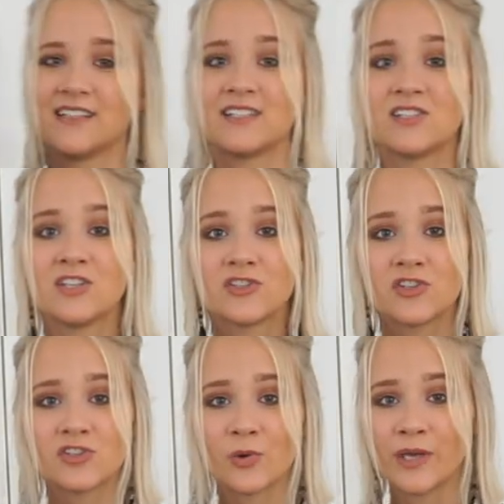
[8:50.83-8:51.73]
This is
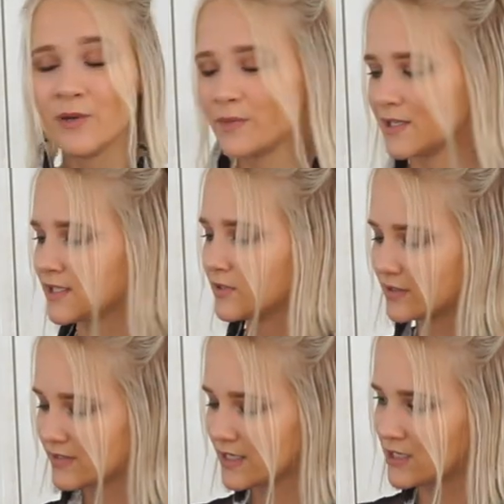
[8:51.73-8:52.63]
just so cute because it
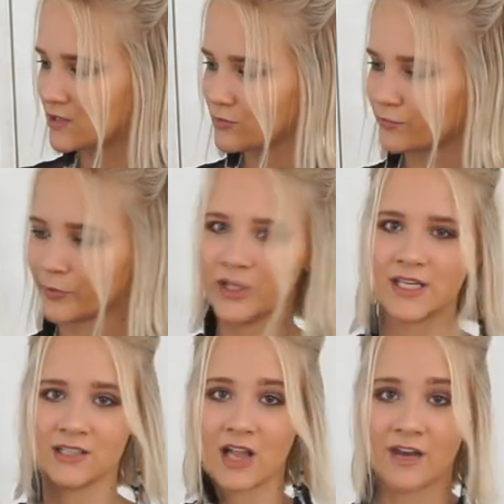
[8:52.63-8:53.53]
looks like you put
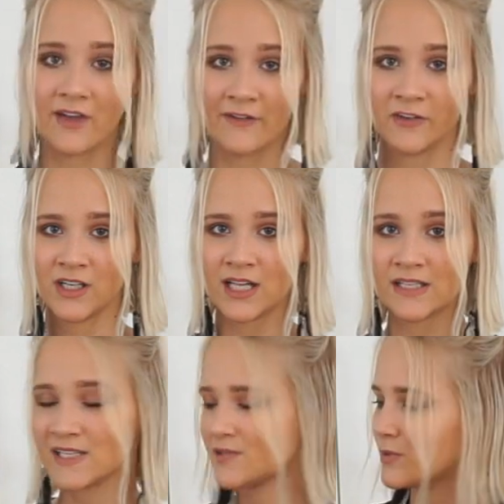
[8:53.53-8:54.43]
in a lot of effort, and
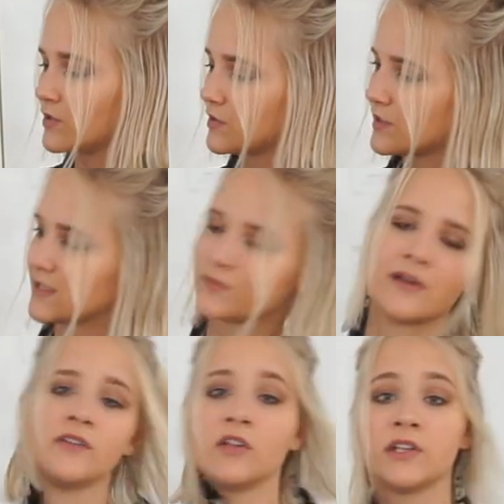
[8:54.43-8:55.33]
this is one of those things where I
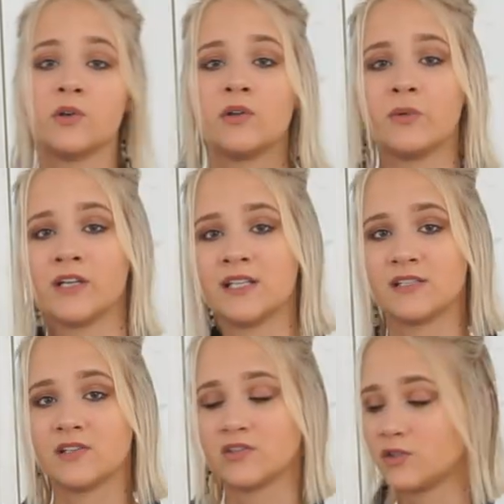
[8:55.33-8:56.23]
feel like you could wear
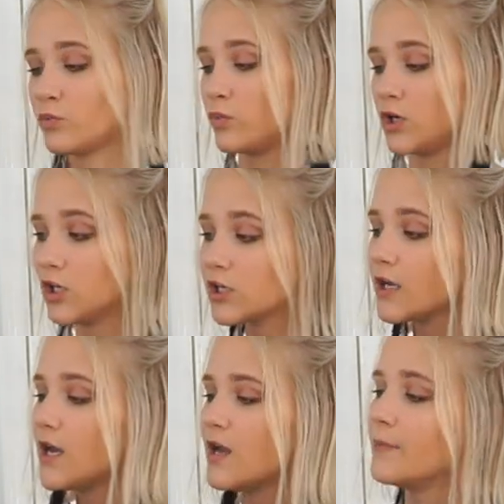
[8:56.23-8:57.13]
this to work,
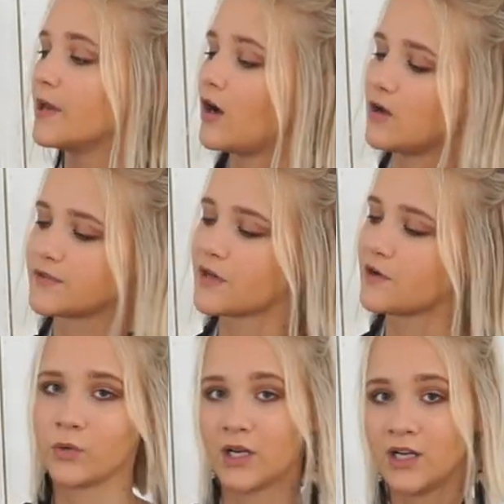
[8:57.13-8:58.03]
but
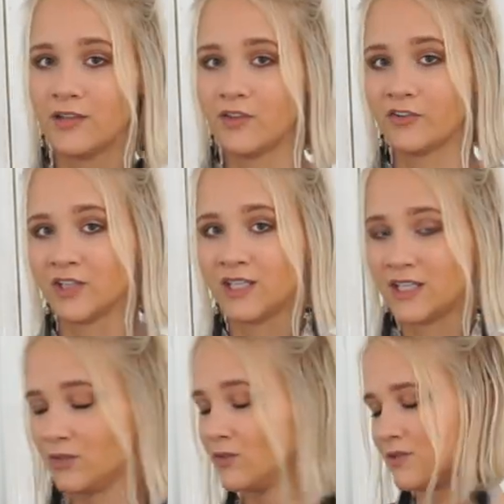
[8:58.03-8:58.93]
also wear it and look really
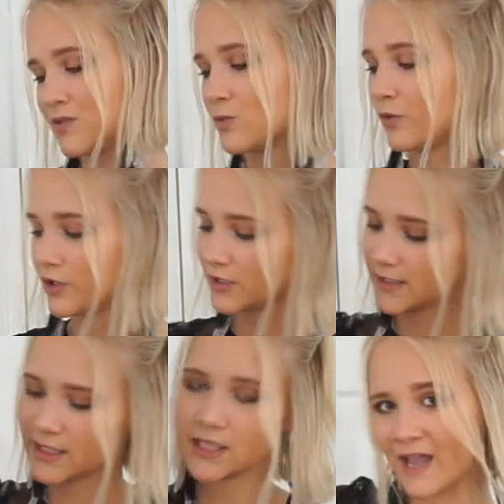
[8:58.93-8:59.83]
cute and school
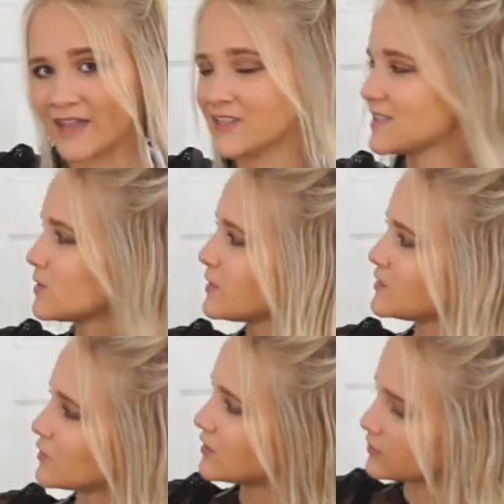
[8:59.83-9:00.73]
girly. I think this would be
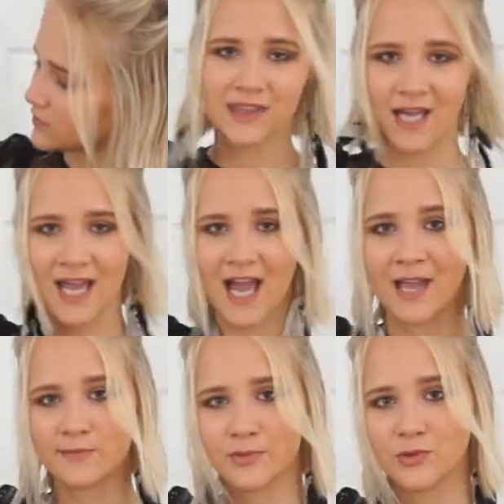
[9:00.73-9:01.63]
adorable with
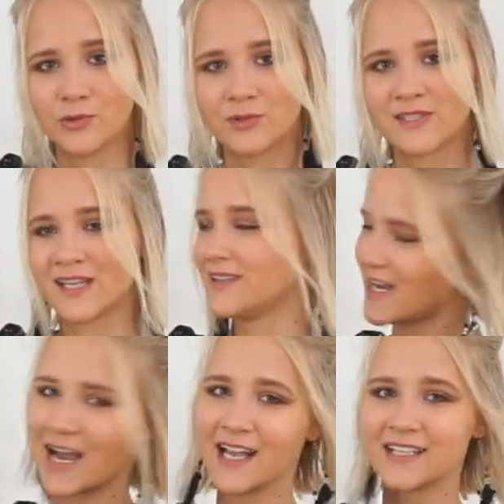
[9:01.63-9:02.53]
thigh-high boots and
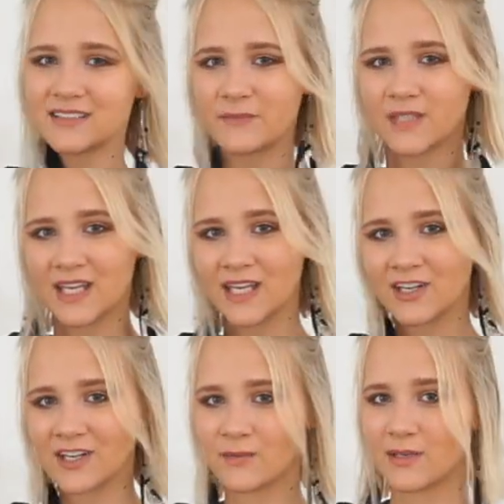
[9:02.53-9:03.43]
tying something
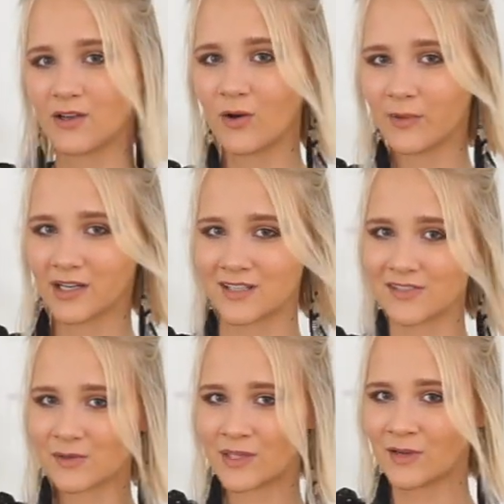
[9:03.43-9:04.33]
here. That'd be, oh my god,
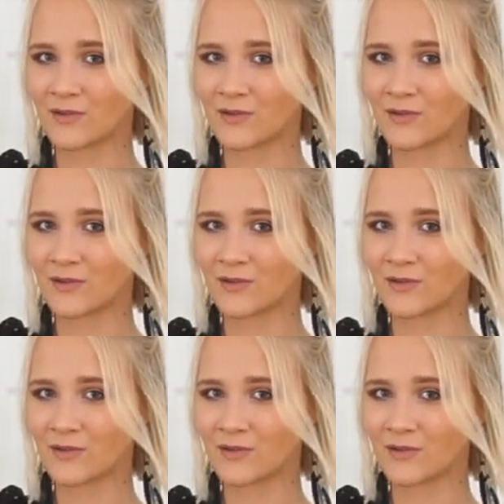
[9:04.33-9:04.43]
so cute.